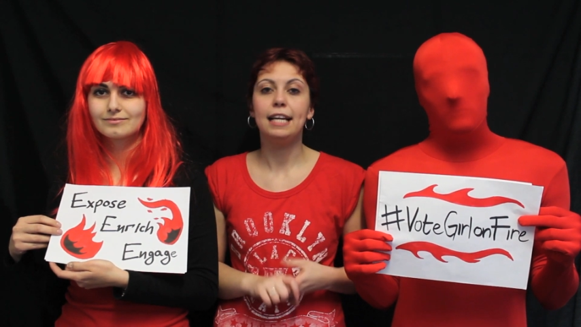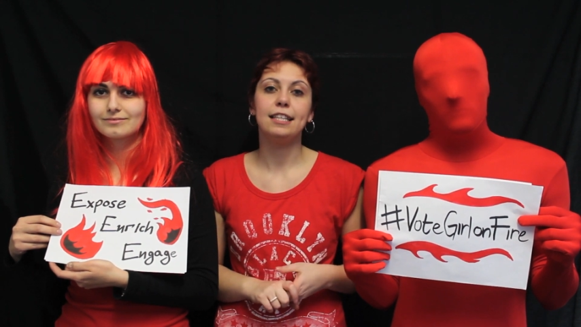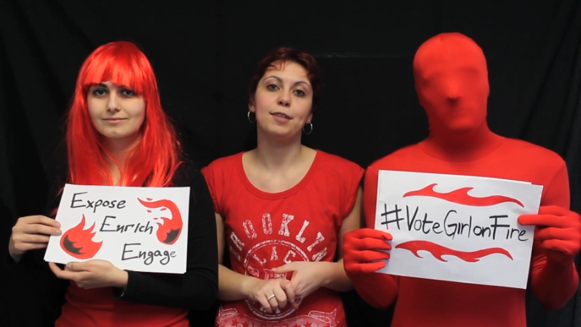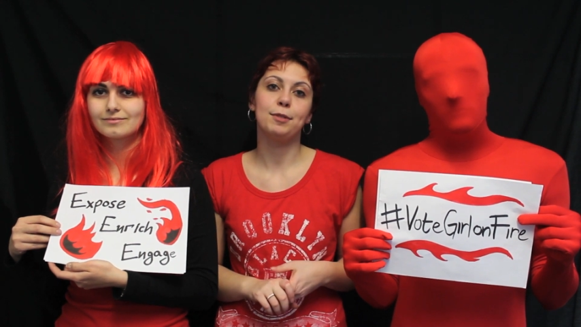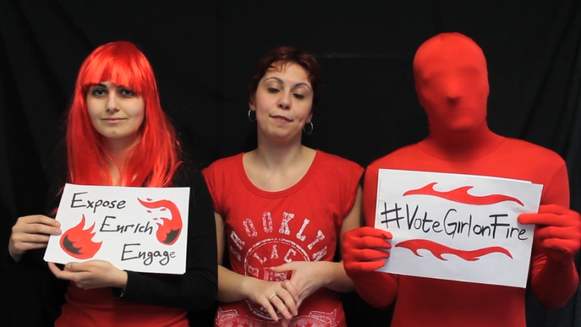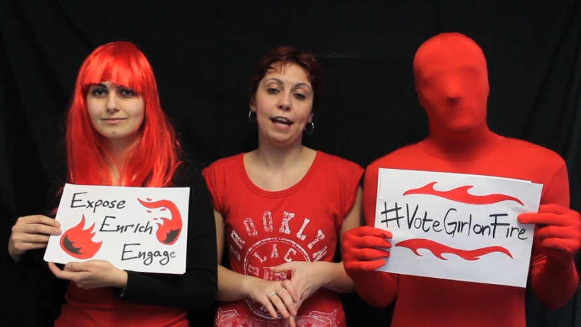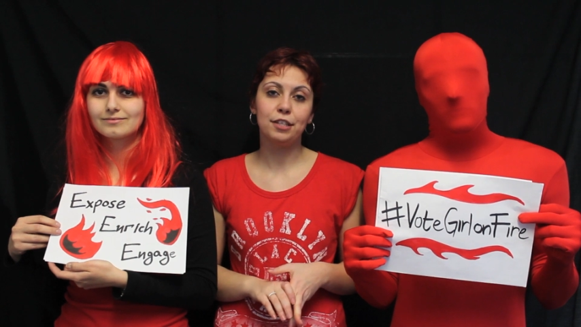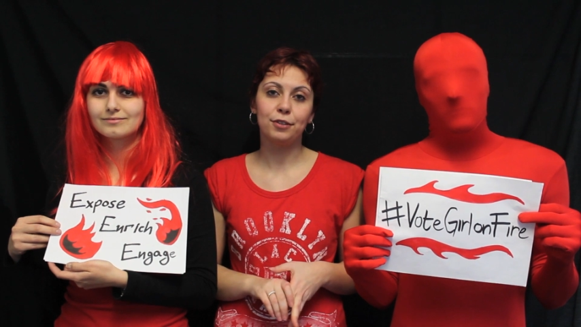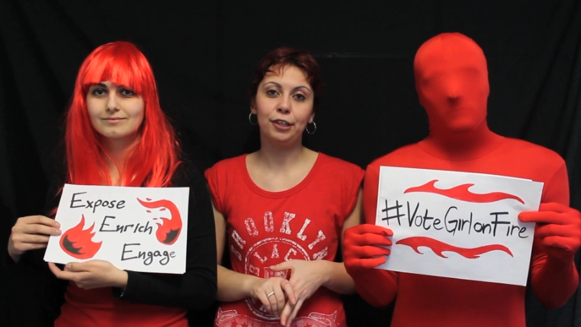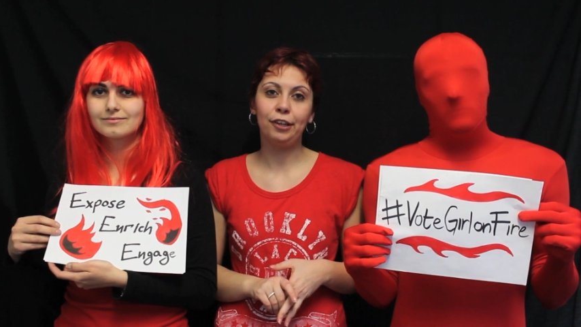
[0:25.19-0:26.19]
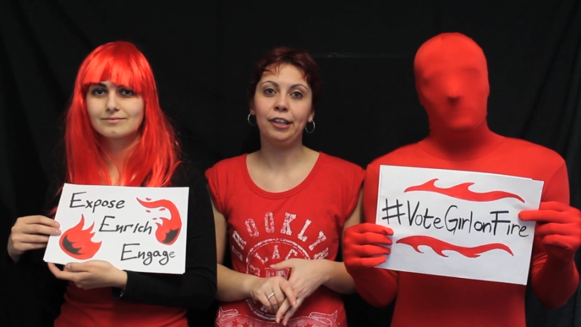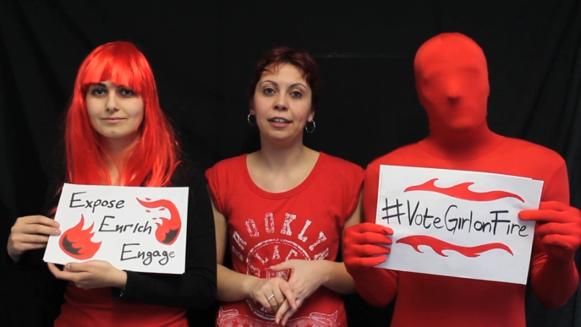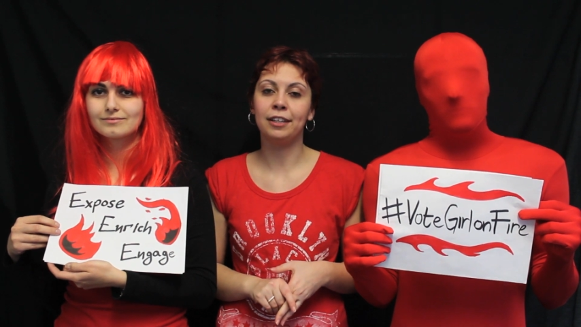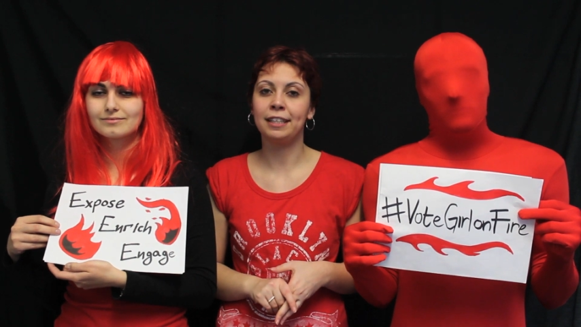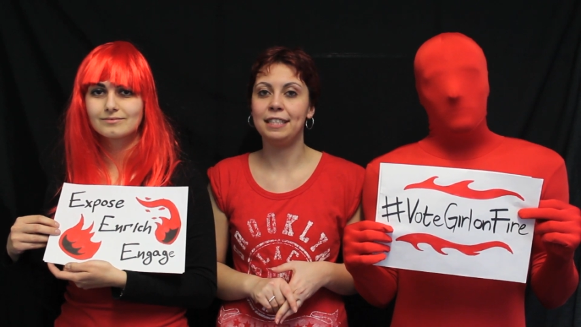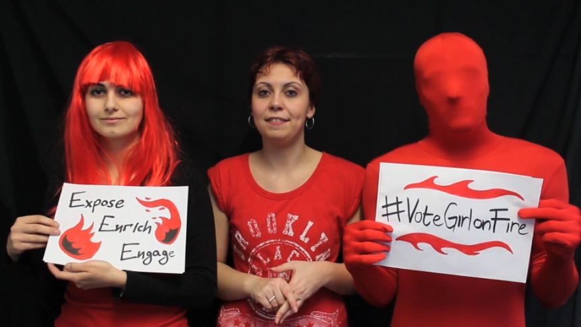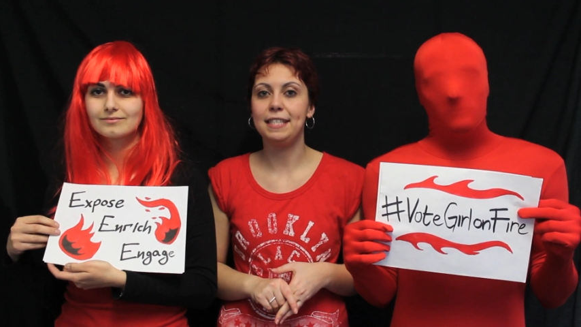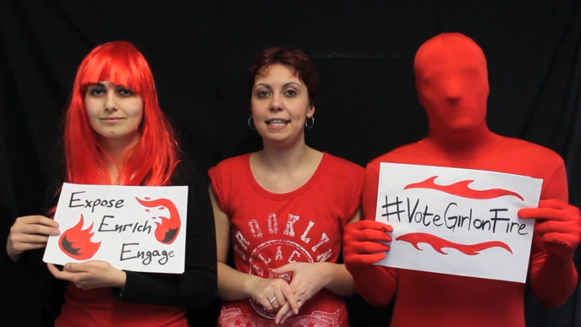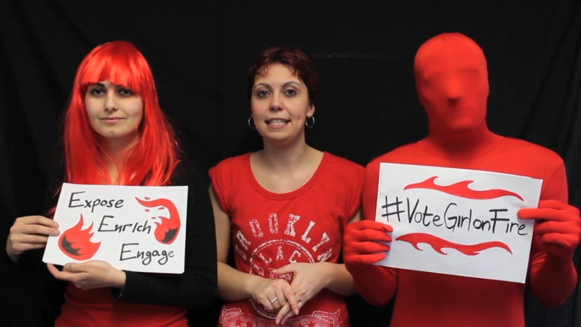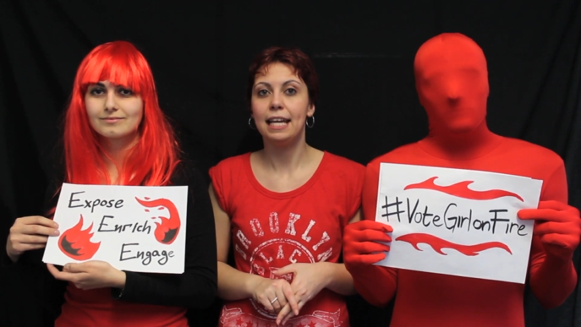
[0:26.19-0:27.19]
Speaker 1: in terms of extracurricular
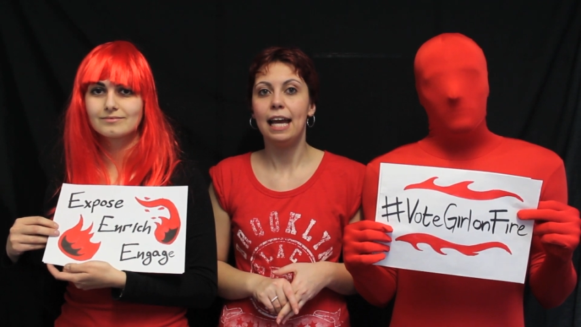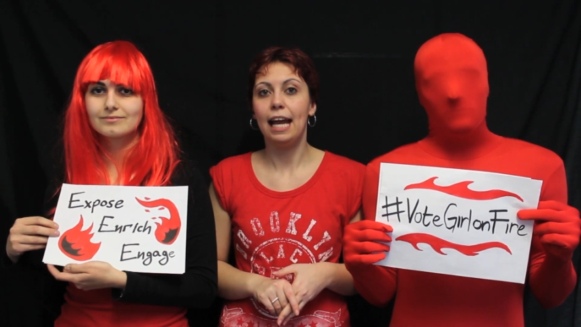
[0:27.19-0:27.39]
activities,